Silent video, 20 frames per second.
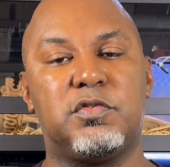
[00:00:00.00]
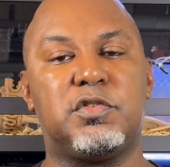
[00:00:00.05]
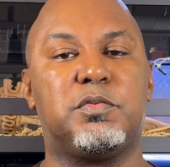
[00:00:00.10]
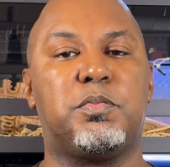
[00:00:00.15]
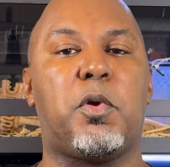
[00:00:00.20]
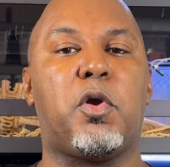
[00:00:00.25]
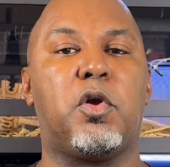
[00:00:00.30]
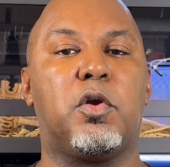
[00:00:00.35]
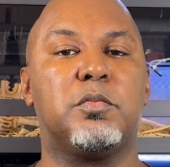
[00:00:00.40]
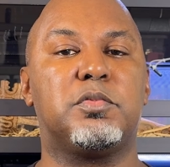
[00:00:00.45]

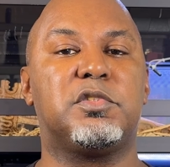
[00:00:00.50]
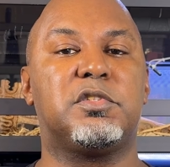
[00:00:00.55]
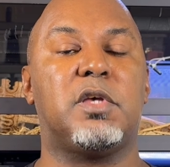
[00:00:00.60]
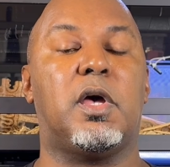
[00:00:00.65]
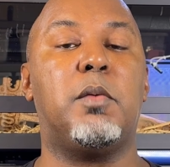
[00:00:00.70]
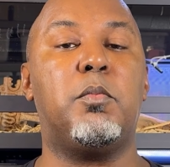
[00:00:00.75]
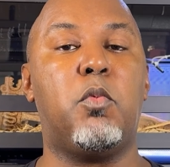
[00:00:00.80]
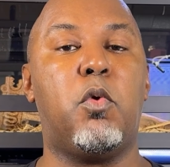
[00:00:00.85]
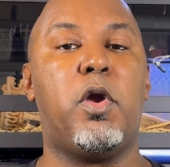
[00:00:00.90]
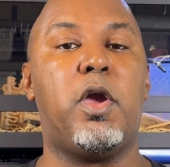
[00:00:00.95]
sperm
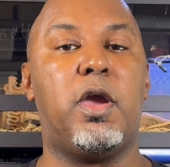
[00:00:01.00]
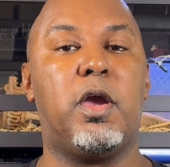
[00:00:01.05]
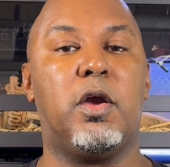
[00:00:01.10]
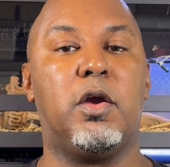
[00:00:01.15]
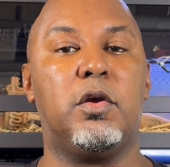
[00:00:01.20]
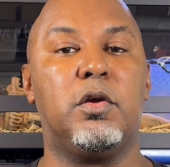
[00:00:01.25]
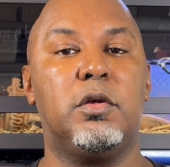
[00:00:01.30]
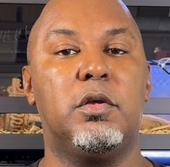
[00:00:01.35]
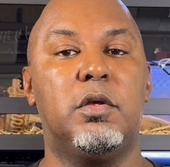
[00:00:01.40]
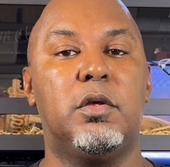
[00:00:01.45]

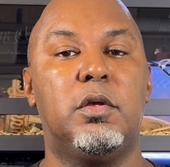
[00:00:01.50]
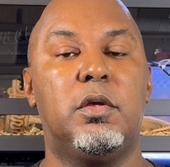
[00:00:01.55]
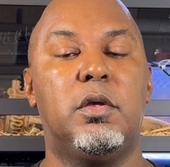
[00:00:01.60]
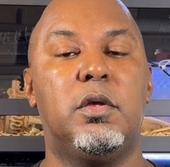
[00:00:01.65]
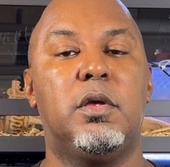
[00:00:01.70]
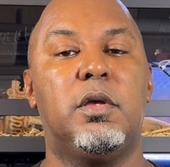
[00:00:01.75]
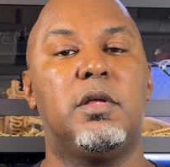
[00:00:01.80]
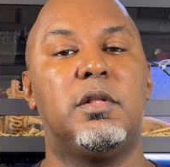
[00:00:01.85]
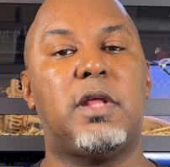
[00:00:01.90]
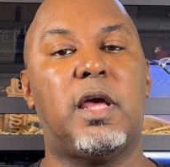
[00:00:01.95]
somewhere
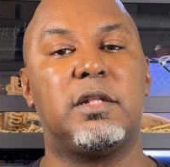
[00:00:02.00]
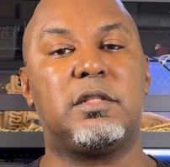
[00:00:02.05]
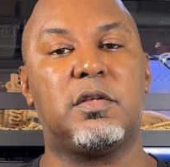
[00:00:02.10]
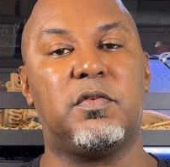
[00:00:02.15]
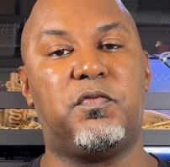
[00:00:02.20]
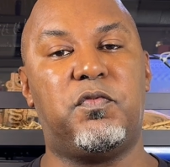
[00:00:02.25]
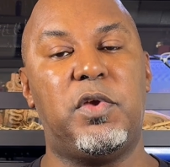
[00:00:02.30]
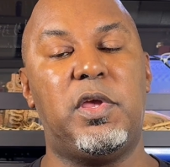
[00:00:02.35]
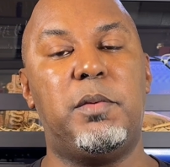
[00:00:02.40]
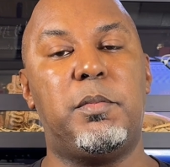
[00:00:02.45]
that the
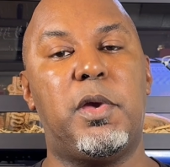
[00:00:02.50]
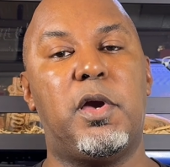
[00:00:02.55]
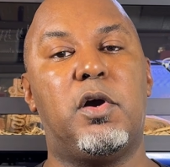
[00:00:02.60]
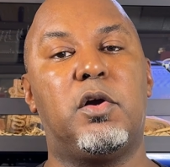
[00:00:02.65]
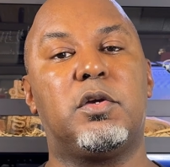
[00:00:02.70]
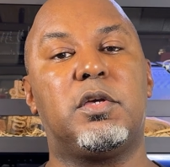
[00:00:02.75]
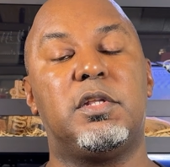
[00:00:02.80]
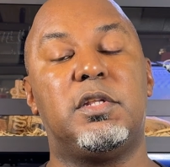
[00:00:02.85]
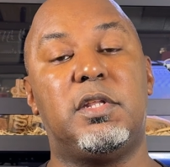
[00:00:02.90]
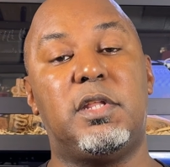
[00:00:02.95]

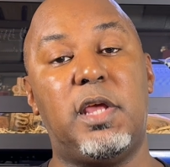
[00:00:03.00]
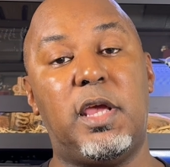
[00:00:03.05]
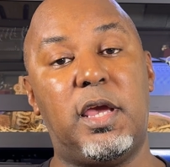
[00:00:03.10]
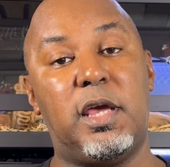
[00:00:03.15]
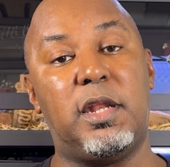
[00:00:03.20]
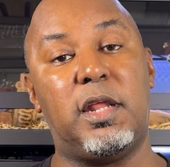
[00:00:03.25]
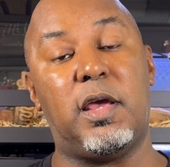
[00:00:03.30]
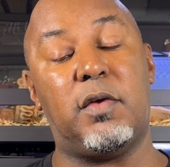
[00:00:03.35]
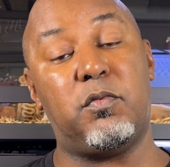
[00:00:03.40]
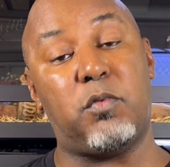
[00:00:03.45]
female can
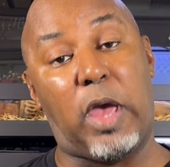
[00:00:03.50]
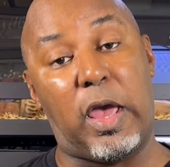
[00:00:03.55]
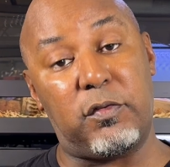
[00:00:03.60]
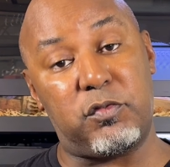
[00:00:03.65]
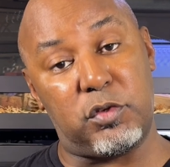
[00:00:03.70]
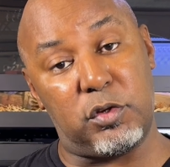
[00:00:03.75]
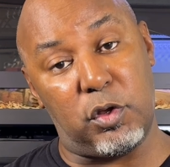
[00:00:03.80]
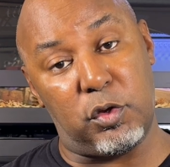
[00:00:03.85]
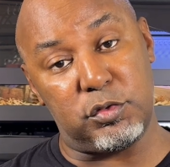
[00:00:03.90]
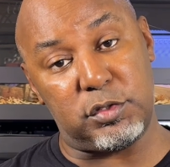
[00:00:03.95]
then,
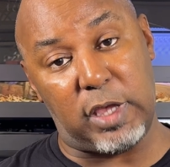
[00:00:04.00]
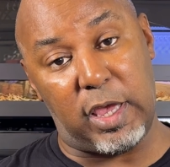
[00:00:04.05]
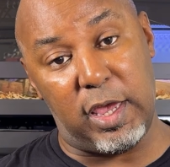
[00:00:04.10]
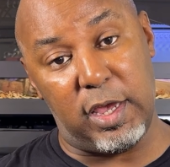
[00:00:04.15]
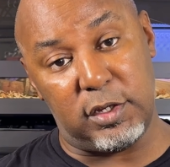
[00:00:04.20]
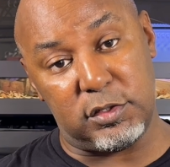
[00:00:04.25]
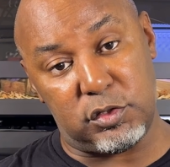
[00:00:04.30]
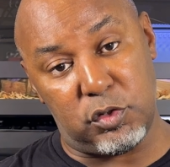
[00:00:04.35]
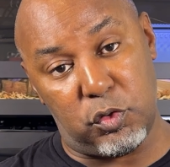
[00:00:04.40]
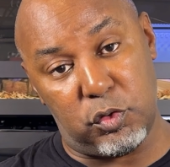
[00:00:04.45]
after those
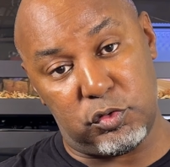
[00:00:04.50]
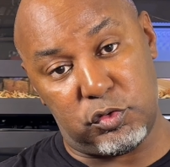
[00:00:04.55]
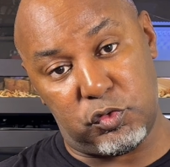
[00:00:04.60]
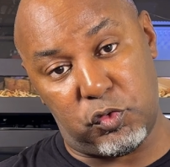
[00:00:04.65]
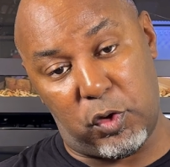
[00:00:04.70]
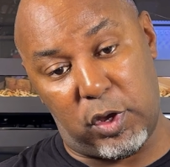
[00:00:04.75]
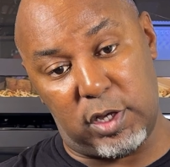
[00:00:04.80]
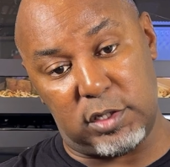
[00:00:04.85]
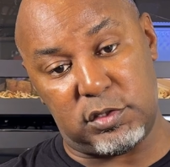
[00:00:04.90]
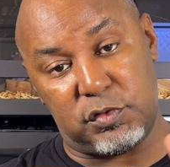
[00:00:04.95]
eggs are
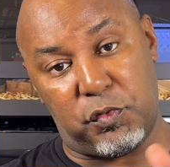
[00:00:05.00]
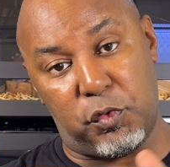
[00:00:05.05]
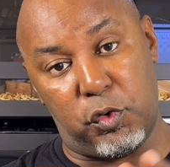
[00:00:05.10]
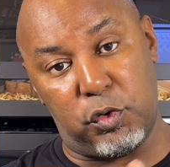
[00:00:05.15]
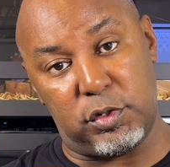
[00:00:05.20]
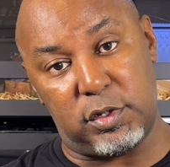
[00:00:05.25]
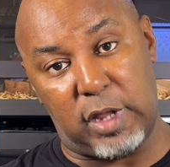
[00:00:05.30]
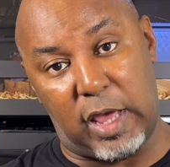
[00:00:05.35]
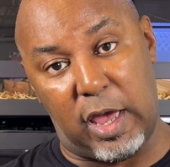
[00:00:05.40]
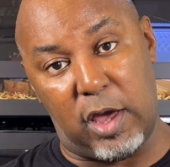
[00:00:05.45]

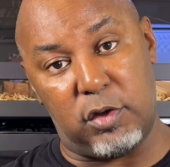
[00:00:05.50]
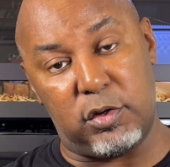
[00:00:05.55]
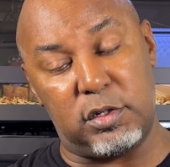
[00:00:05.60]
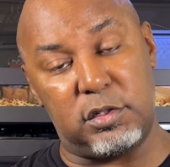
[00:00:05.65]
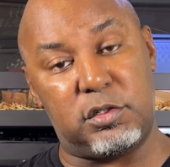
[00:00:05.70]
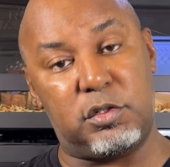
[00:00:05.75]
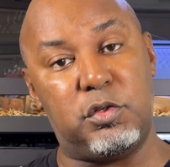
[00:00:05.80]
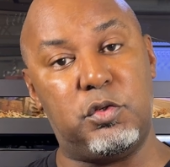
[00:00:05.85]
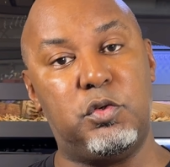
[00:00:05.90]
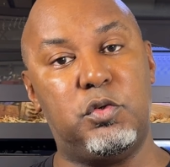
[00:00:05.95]
transferred down
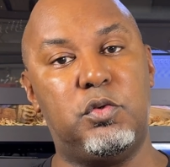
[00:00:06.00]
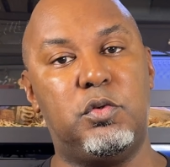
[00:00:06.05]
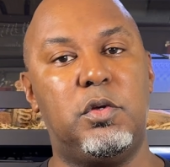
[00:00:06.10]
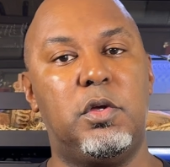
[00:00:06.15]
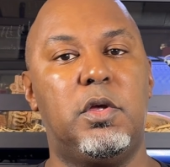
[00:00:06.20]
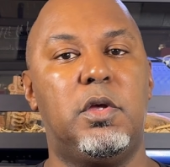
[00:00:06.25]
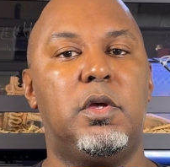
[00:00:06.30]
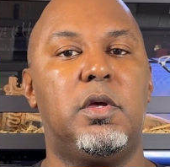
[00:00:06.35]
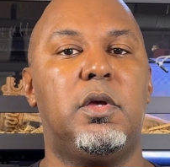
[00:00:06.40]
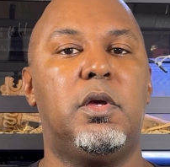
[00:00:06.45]
into
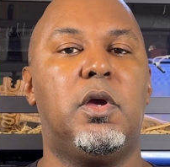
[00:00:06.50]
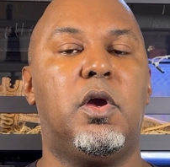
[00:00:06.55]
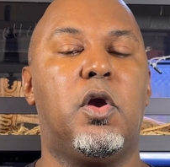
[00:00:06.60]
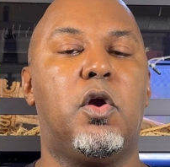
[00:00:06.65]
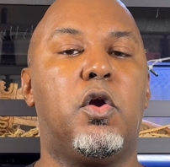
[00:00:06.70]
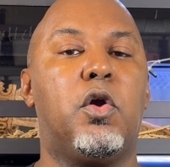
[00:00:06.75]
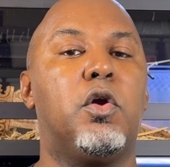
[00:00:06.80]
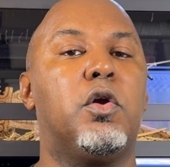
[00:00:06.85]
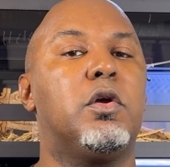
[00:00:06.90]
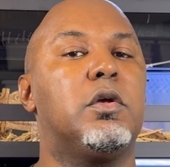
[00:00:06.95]

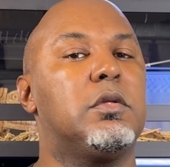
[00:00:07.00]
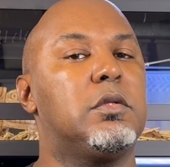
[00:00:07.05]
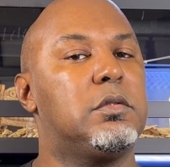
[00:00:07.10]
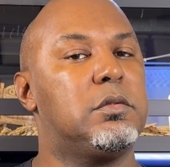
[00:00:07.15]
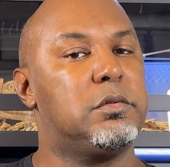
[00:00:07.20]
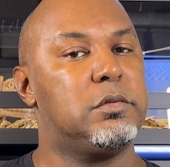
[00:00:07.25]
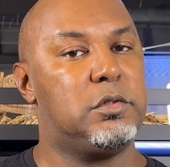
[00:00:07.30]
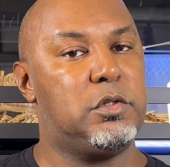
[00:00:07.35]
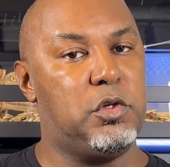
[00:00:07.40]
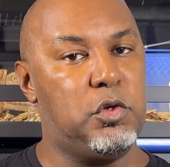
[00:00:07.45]
her
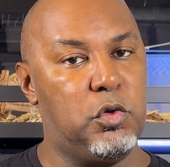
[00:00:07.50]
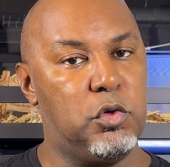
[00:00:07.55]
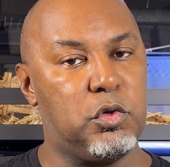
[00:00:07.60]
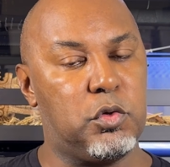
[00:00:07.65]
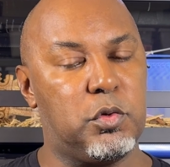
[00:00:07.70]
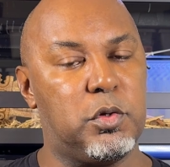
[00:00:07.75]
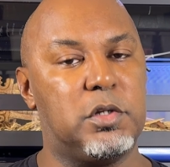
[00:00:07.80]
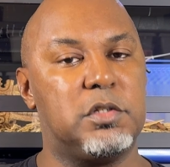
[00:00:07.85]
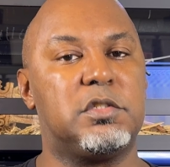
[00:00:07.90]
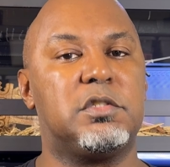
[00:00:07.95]

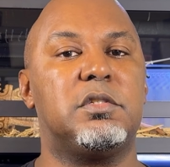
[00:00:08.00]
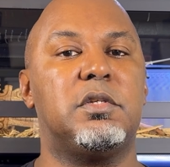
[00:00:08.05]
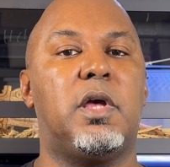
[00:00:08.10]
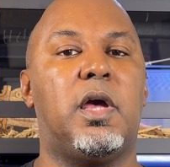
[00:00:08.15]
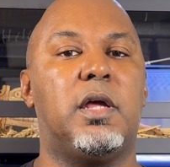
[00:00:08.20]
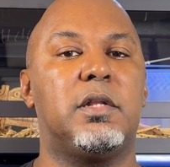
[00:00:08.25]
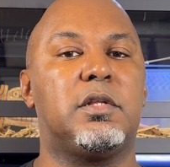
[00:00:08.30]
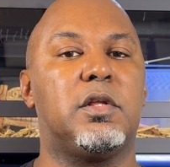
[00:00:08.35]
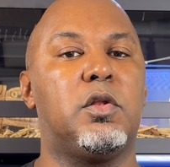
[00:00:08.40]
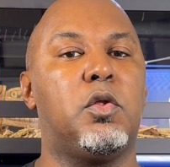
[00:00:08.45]
uterus
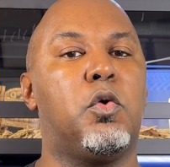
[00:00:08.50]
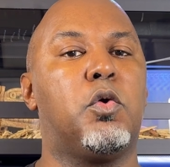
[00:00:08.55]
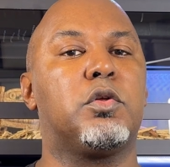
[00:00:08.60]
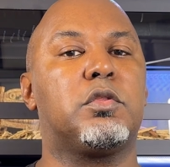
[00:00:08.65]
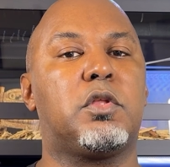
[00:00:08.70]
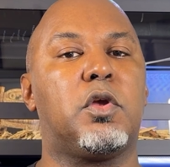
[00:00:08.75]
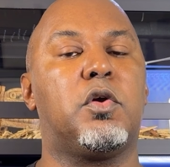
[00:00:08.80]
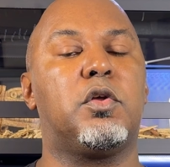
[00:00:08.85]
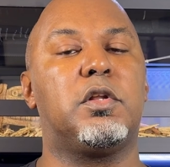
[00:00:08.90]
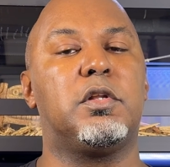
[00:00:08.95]
at the lower
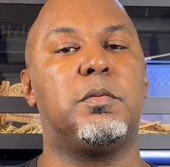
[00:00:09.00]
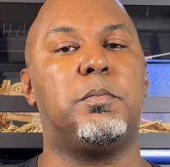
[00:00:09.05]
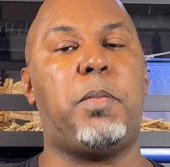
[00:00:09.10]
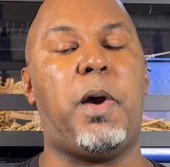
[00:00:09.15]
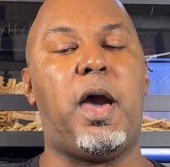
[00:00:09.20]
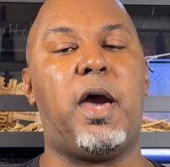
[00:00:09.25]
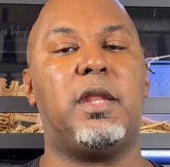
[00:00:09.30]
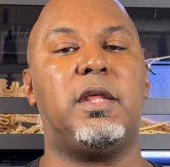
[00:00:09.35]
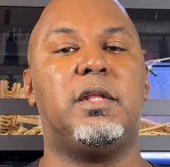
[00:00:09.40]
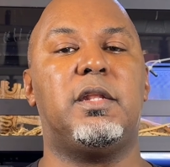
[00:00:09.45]
third of the
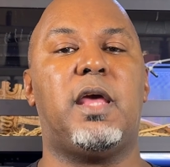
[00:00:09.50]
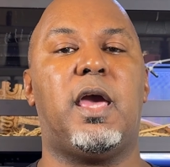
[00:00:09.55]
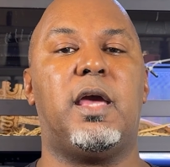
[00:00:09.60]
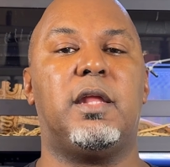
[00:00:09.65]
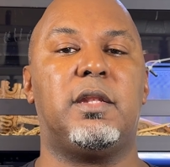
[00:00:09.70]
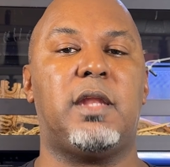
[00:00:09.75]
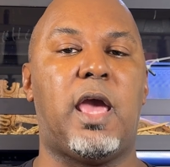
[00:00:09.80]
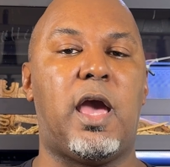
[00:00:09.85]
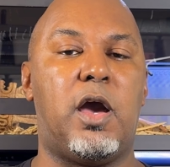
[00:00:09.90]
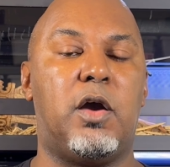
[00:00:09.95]
body,
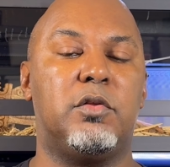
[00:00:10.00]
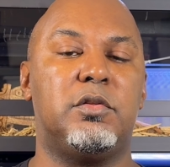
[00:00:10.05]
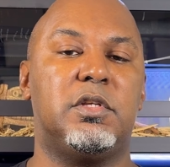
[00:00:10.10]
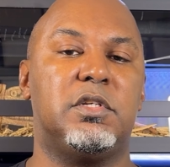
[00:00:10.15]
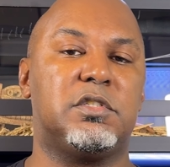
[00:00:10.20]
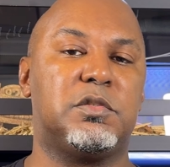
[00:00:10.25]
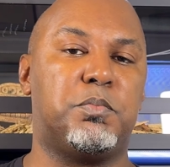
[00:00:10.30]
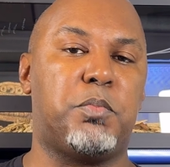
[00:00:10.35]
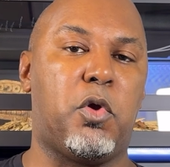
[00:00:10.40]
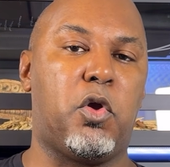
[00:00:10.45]
that now
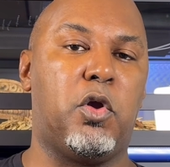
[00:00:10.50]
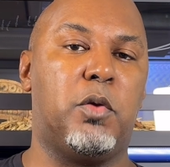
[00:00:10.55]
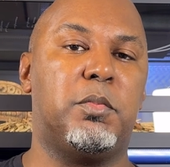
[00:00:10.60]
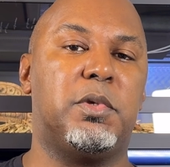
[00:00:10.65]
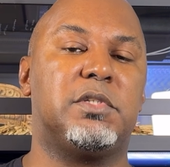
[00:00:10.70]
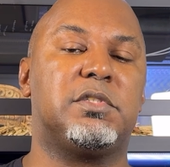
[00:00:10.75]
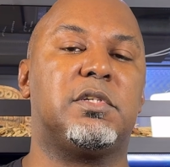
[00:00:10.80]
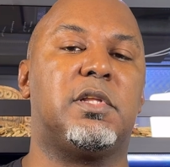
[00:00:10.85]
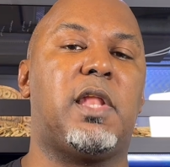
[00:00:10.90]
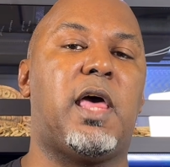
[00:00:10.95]
this sperm
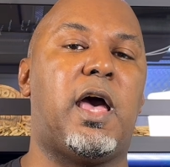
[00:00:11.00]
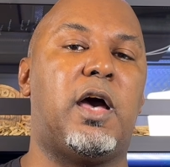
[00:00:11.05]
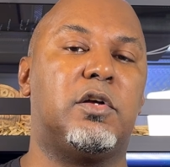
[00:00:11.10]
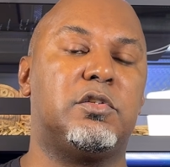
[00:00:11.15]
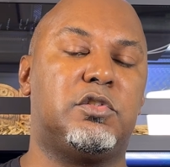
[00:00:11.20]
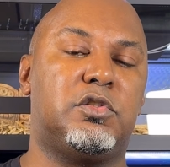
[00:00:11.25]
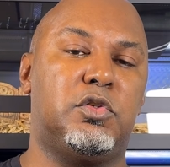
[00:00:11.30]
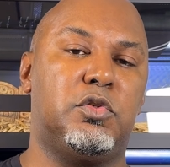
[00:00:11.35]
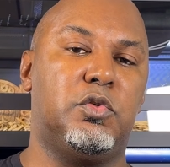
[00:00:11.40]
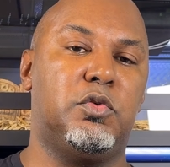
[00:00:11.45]
is
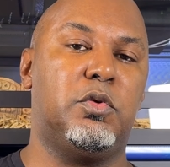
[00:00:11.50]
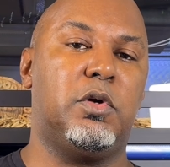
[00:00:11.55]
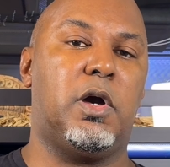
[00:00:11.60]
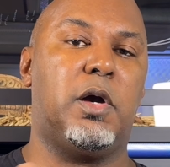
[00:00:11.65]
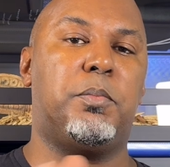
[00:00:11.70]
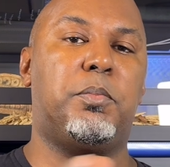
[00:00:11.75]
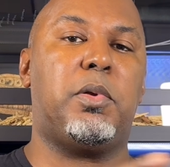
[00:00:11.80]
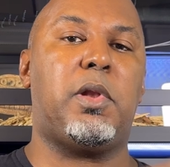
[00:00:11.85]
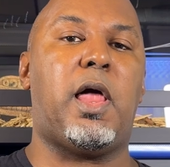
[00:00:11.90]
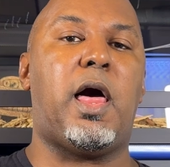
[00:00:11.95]
allowed to
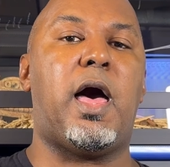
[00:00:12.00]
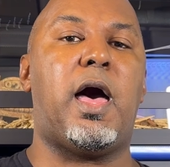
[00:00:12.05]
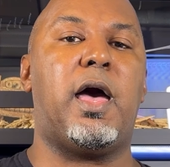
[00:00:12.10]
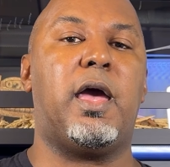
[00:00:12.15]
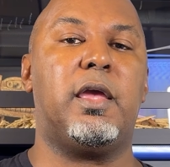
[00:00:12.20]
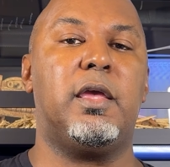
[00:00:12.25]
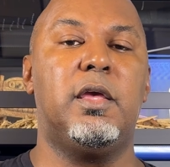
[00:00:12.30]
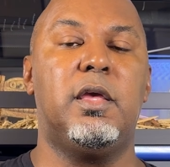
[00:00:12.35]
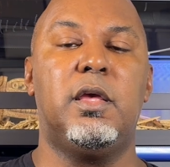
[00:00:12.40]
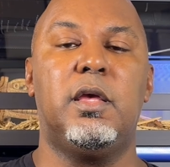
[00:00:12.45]
apply